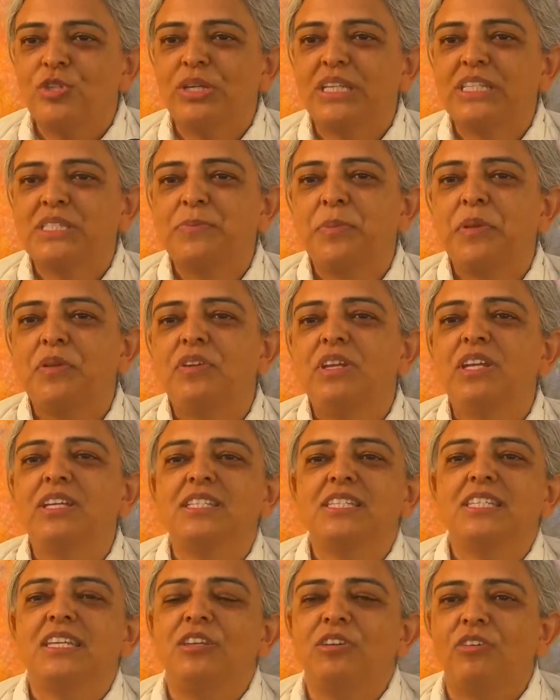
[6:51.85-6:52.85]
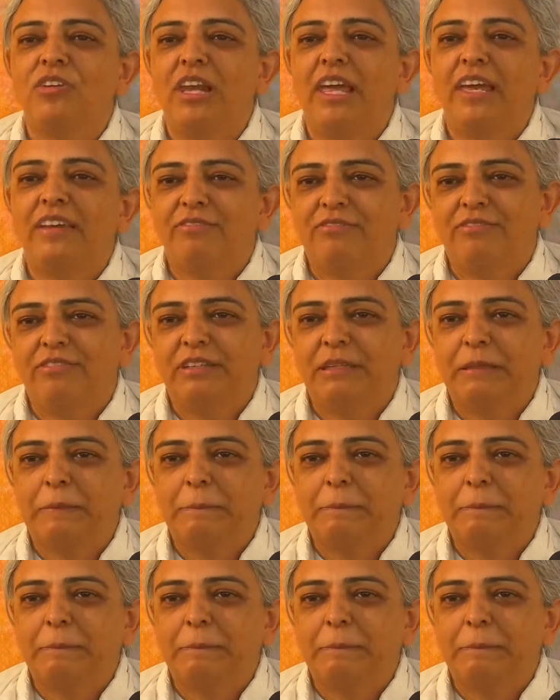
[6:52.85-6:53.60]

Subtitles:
to experience in your life.